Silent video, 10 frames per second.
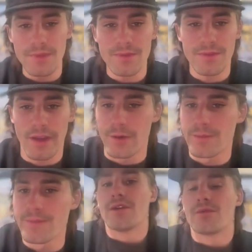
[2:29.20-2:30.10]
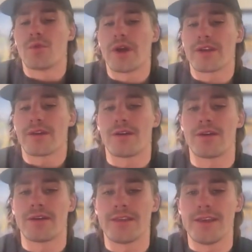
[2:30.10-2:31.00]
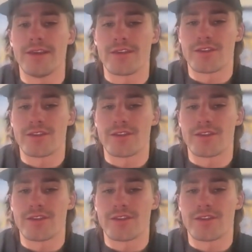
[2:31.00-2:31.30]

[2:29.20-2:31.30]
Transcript: So, what are the